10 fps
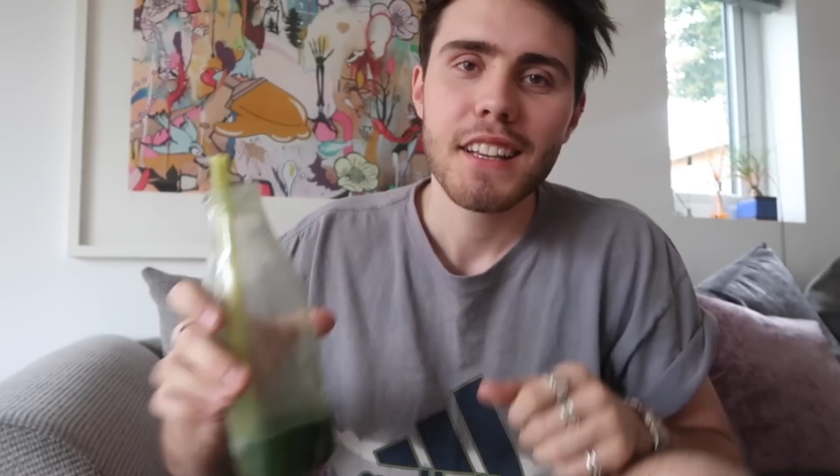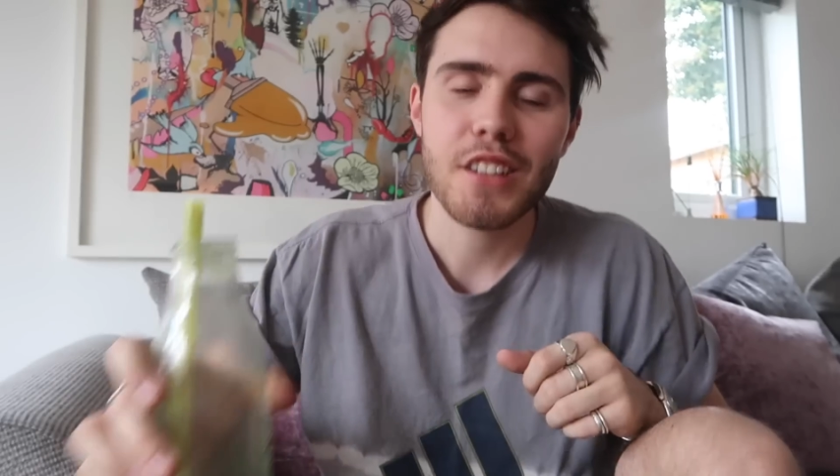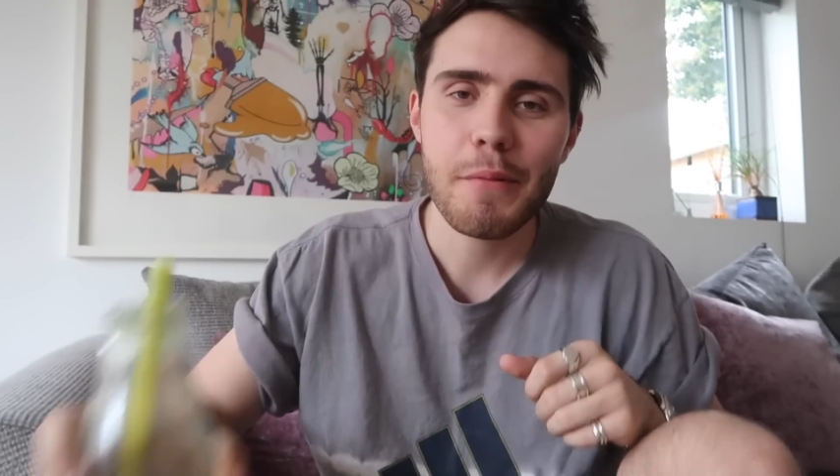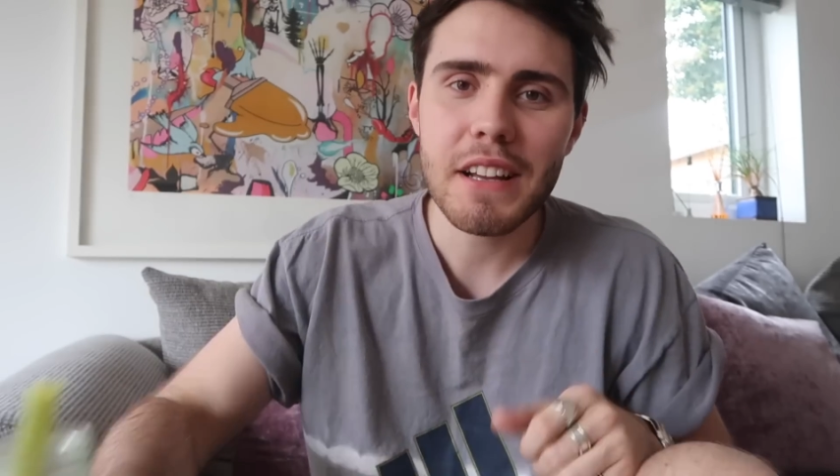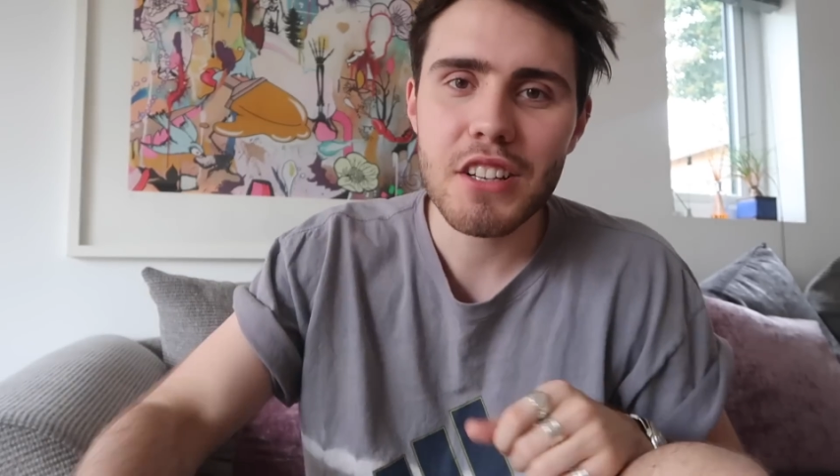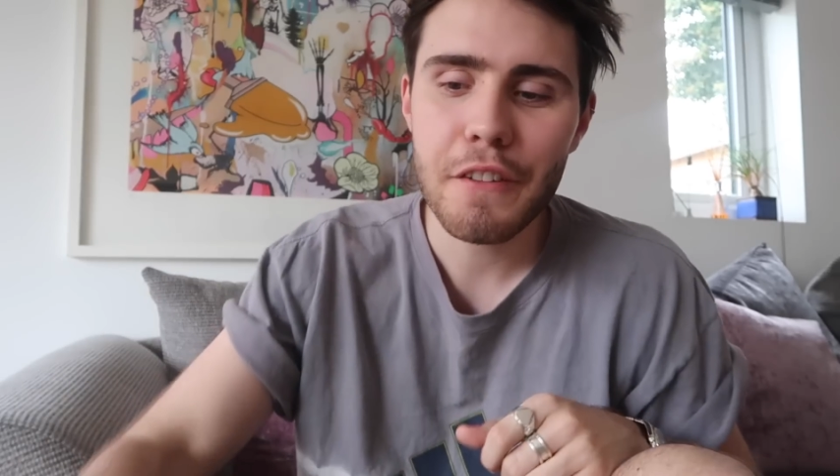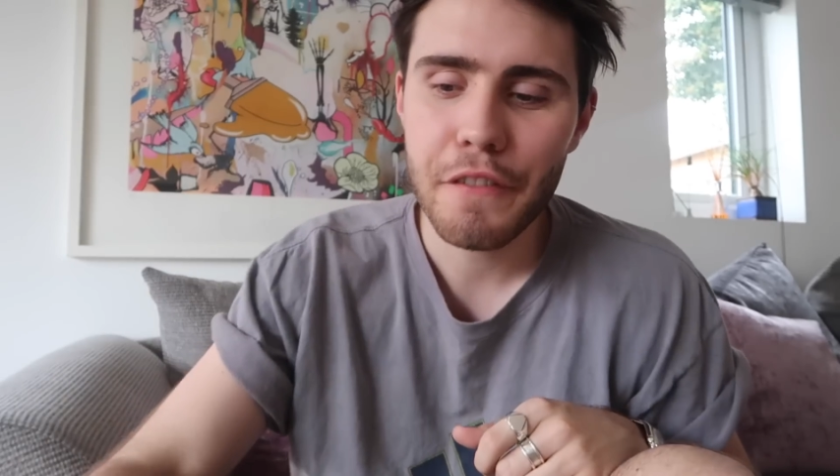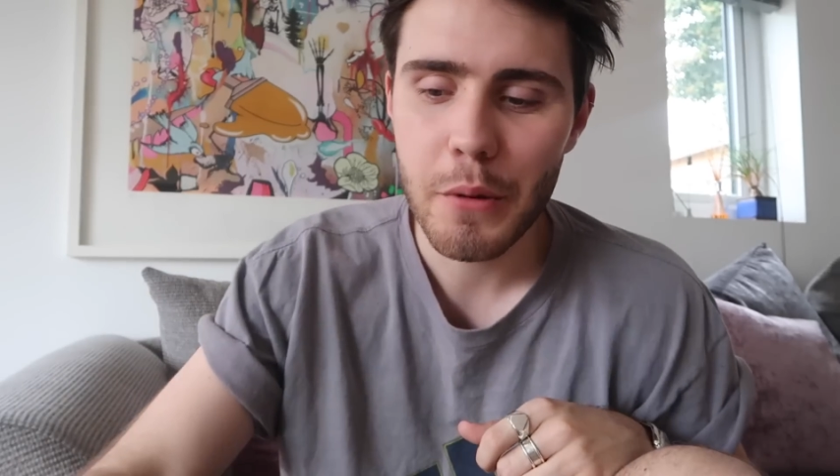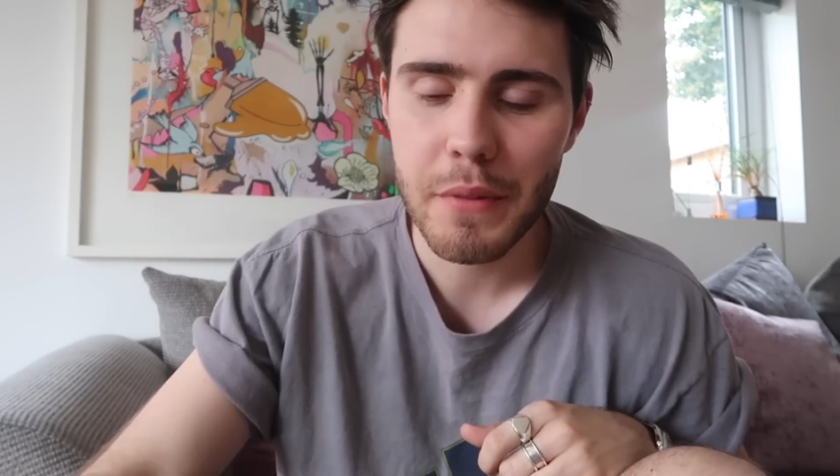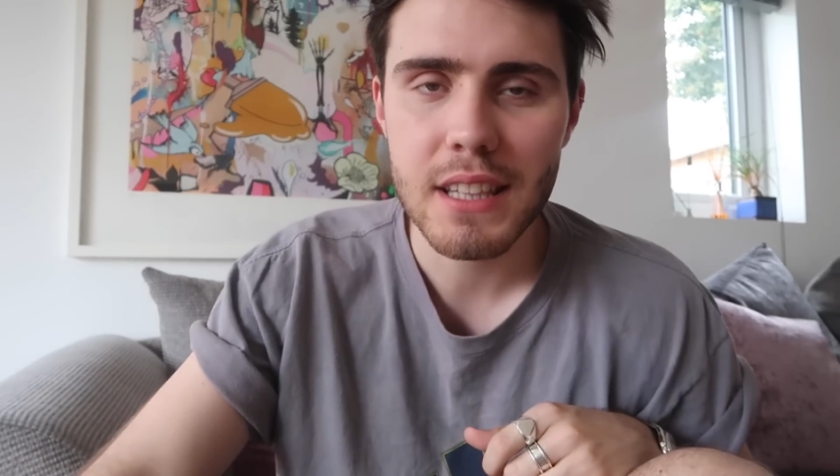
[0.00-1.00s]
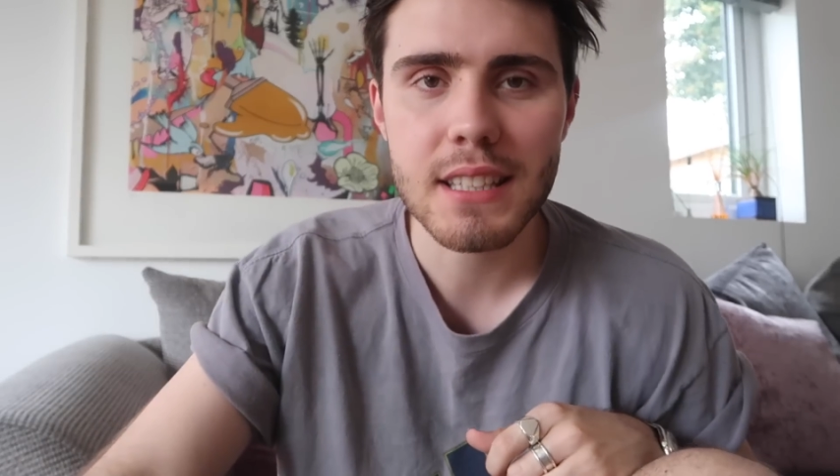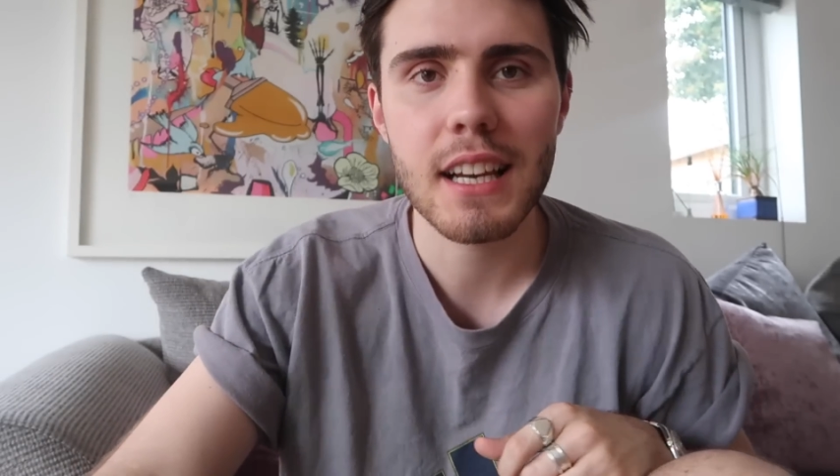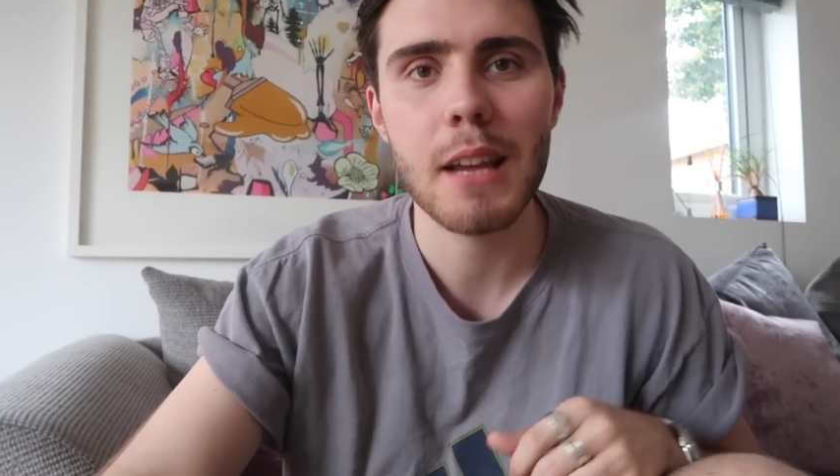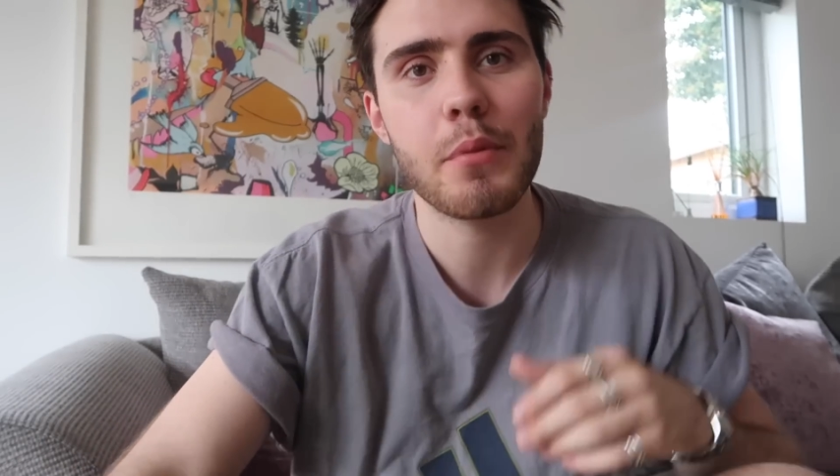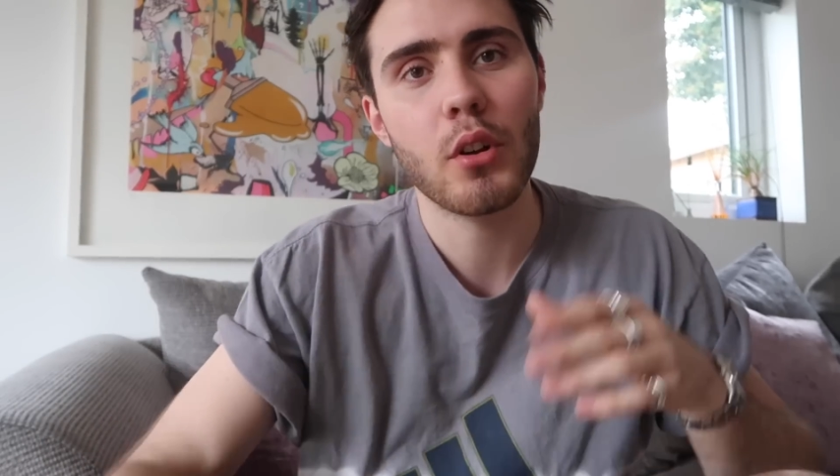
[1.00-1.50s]
So I'm actually filming this
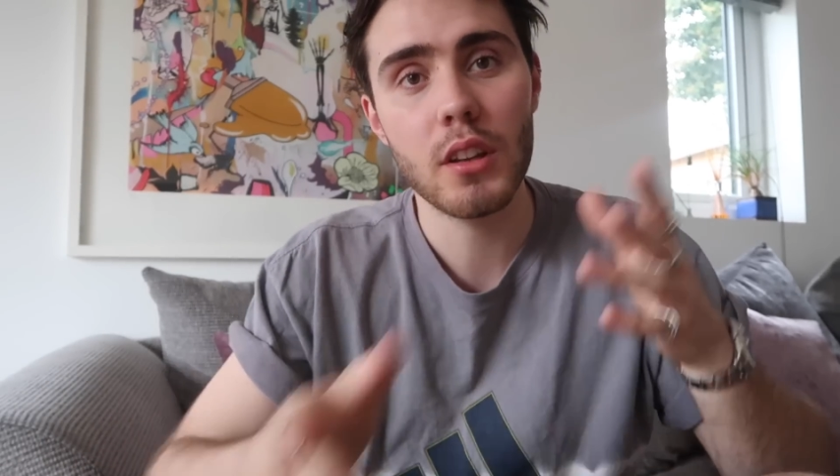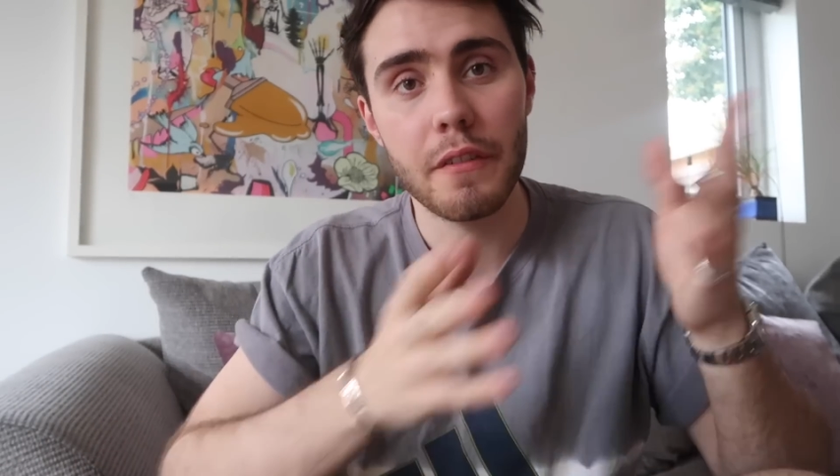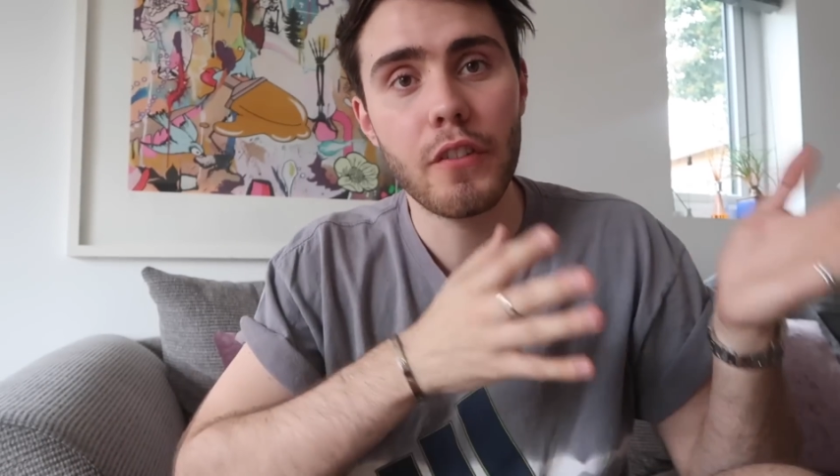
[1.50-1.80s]
clip on the